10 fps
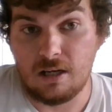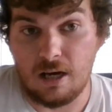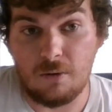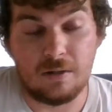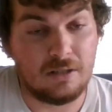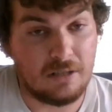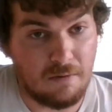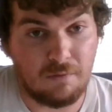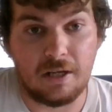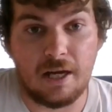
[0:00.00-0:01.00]
I would
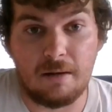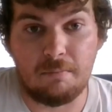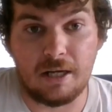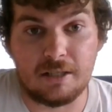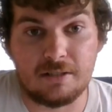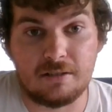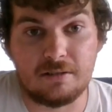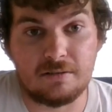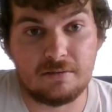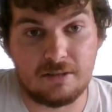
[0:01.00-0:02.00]
definitely headbang
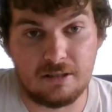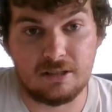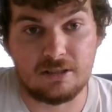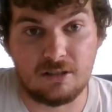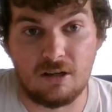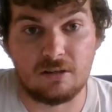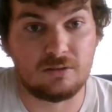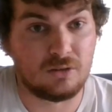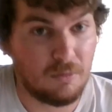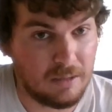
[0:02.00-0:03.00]
to this song
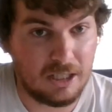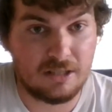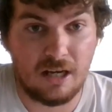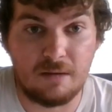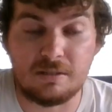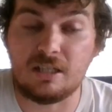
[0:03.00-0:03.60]
so many times,